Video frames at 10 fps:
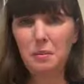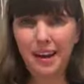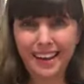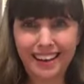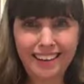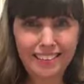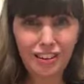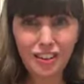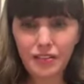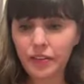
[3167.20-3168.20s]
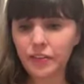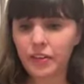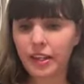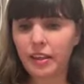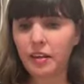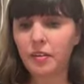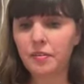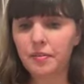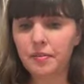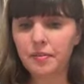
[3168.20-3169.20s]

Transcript: This is why I cut lots of everything.